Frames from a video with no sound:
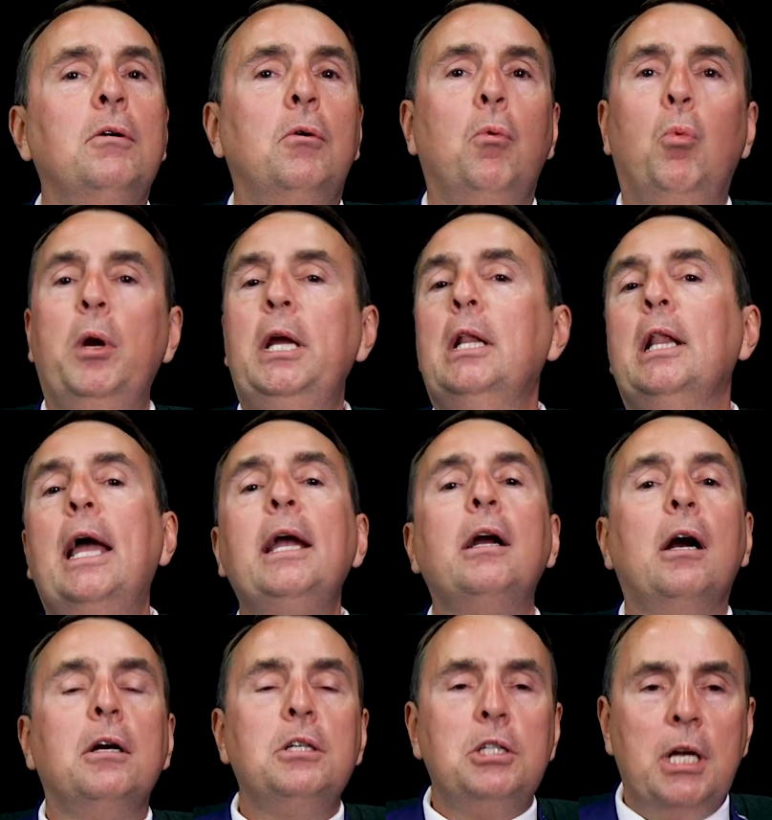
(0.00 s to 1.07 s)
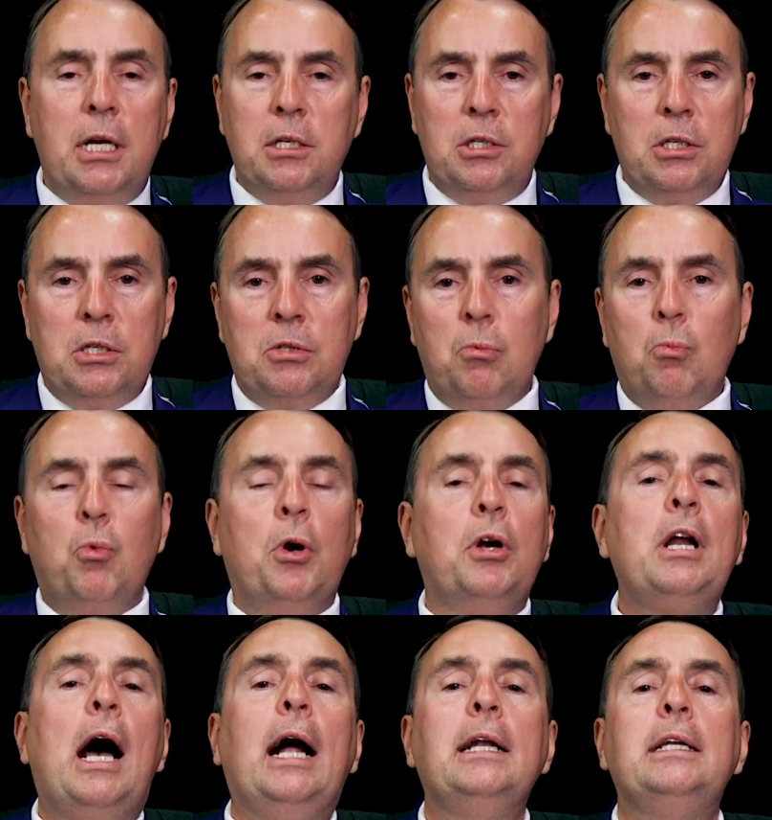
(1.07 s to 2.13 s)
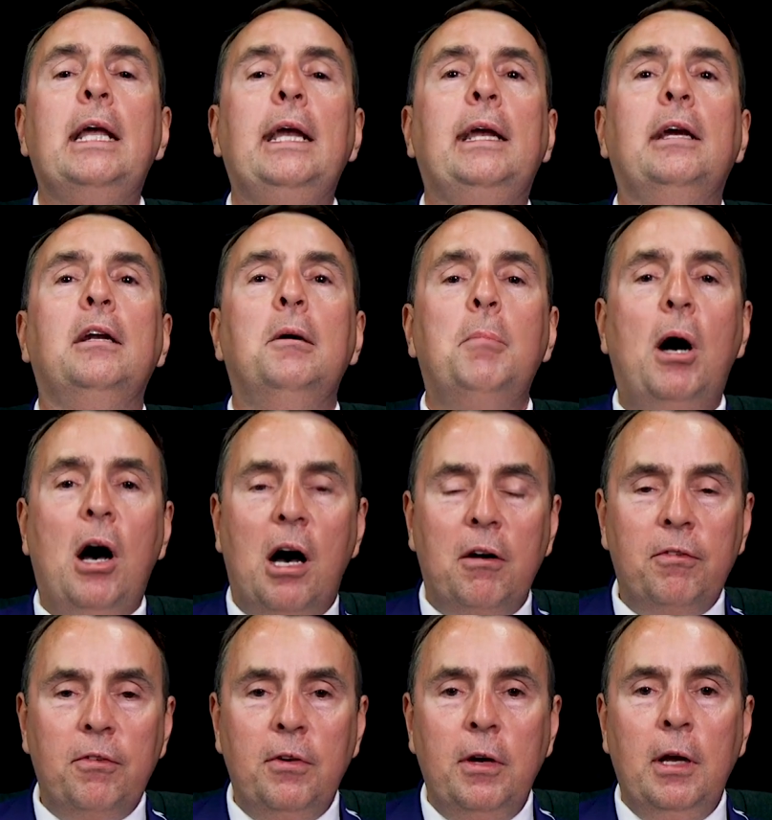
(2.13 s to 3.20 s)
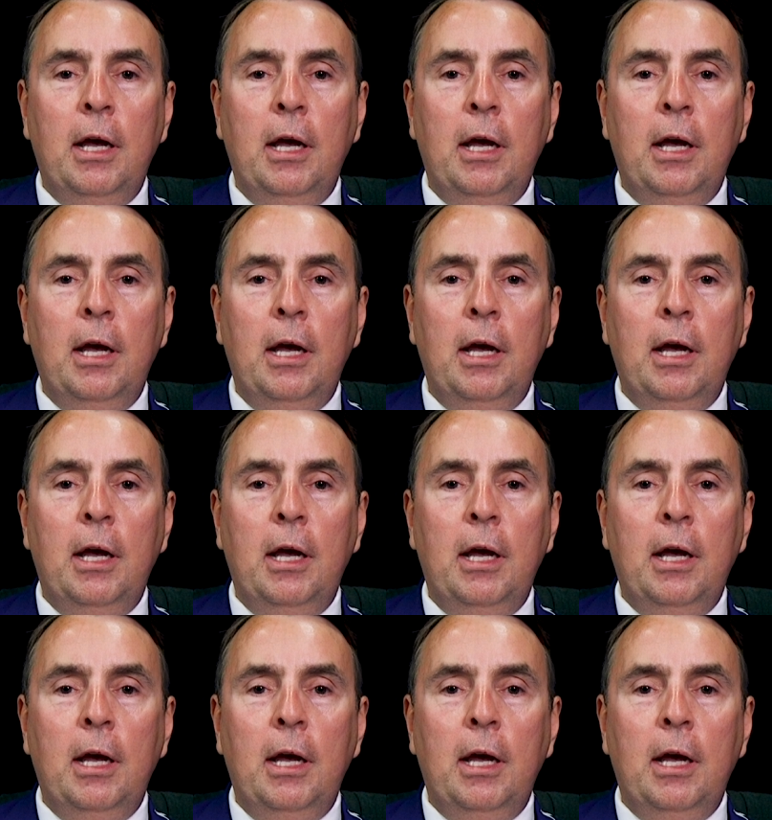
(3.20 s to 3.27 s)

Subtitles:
We like our changes. We're not taking them off.